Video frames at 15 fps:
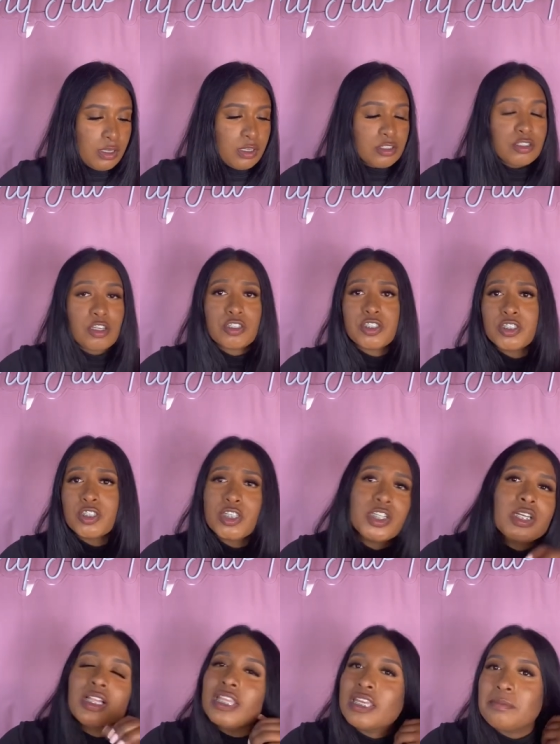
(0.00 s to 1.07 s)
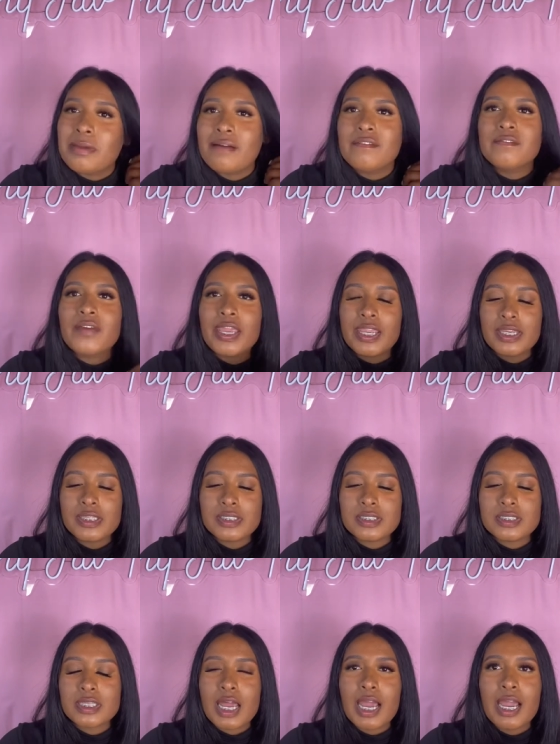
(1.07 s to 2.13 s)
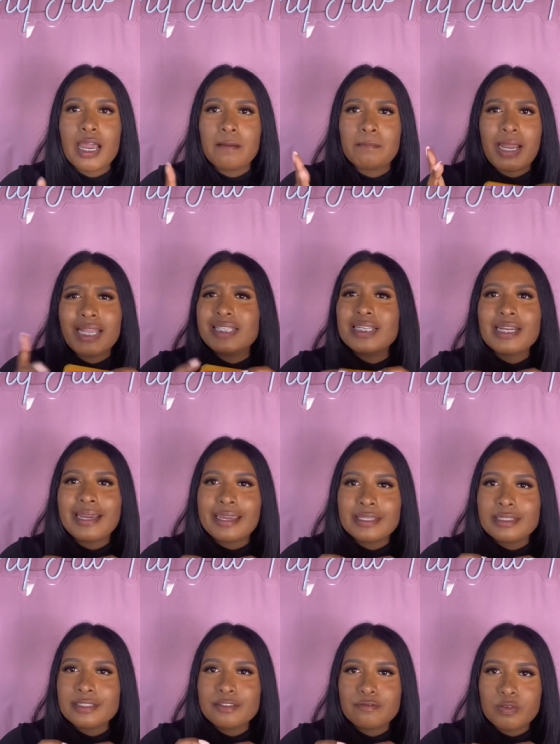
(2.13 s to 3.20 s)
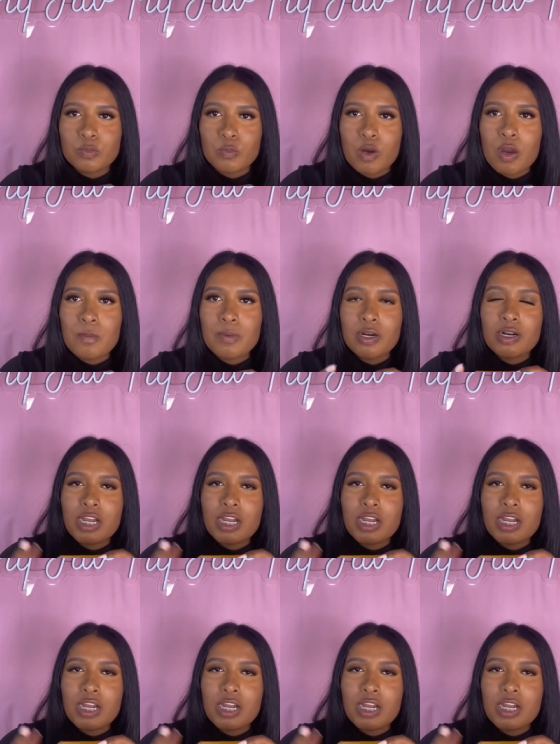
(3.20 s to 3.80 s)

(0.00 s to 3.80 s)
So to clean my face, um, I did not get this from Walmart.